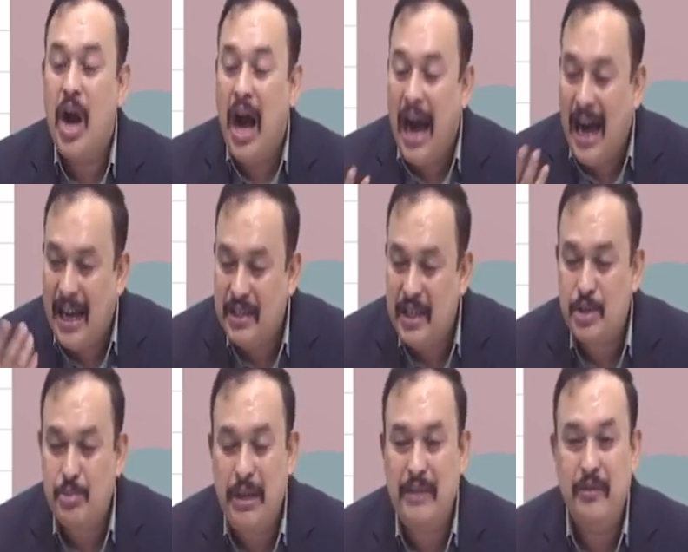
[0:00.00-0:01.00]

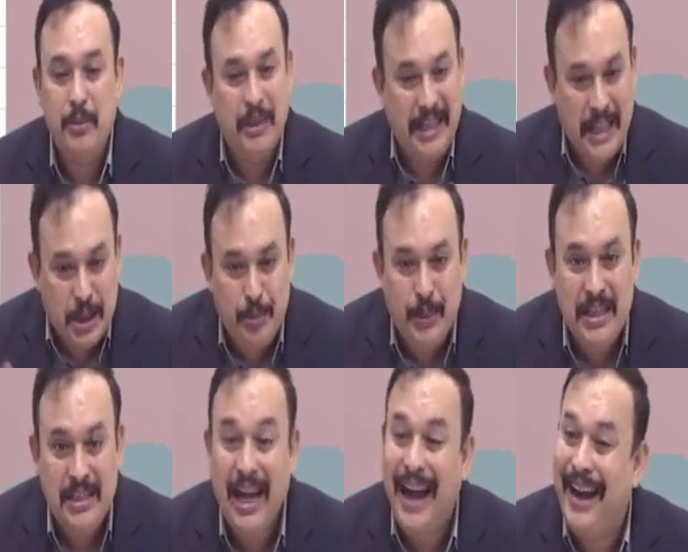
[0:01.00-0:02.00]
assessment will be takes place
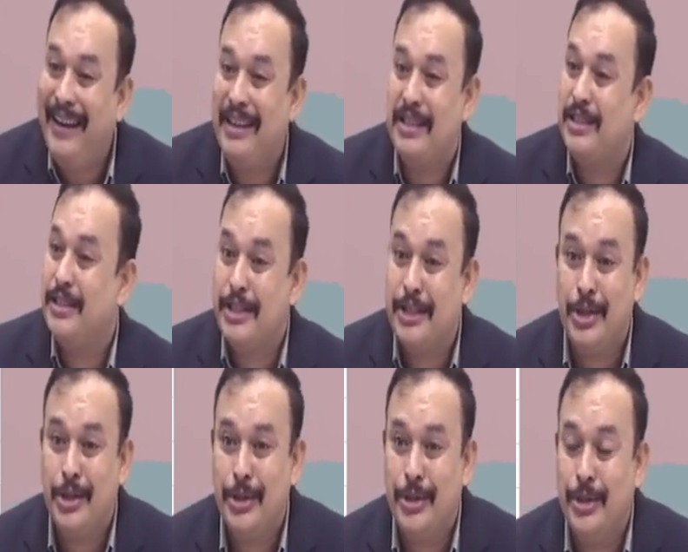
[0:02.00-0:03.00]
under section
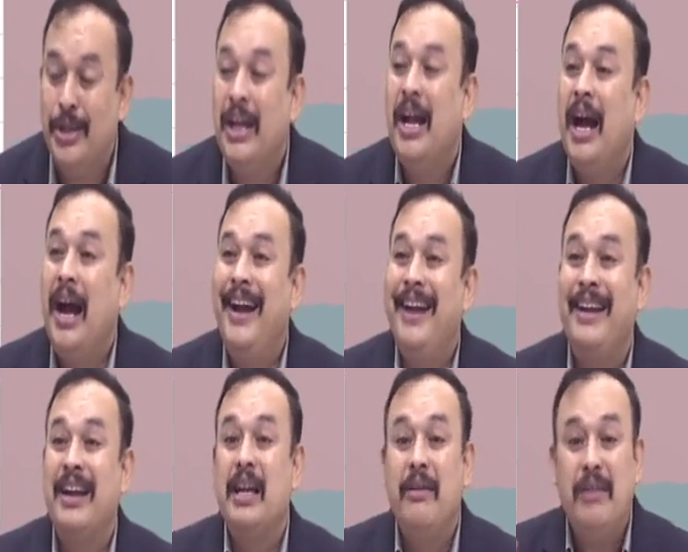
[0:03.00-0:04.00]
62 and
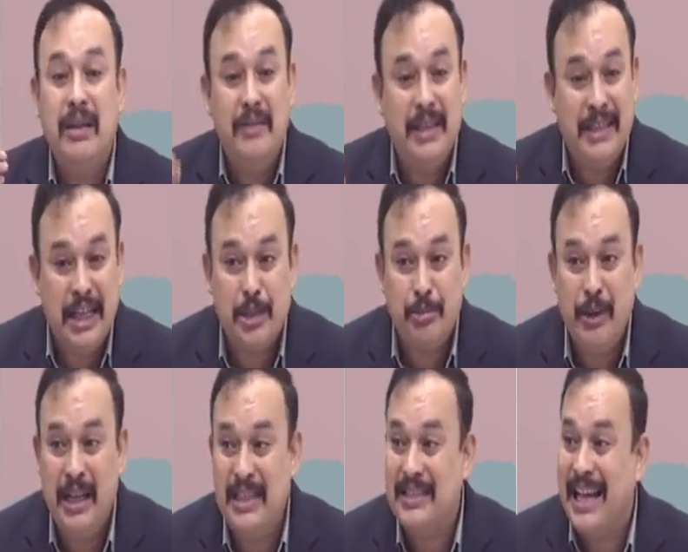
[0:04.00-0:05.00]
recovery will takes
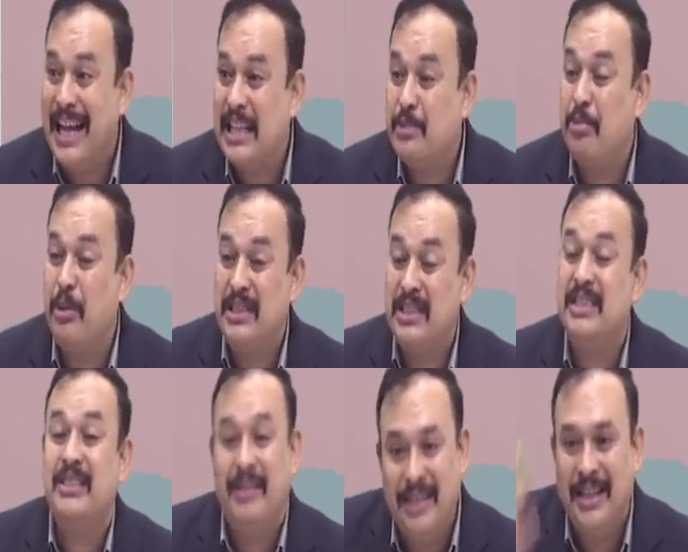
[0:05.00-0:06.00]
place as per section
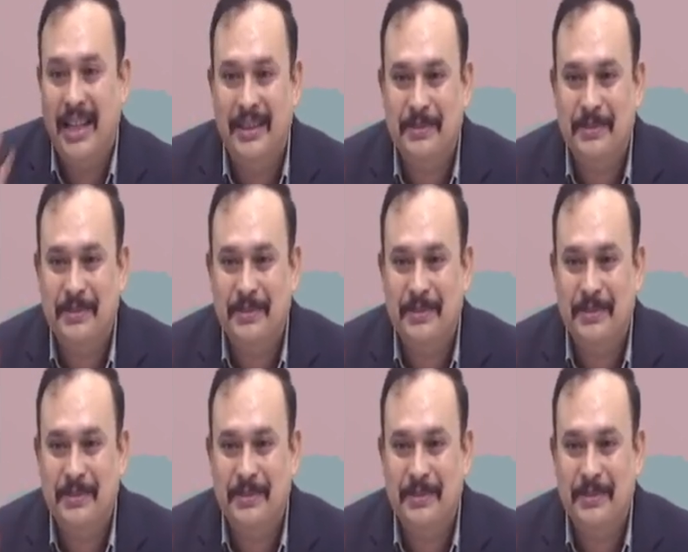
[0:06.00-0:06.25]
79.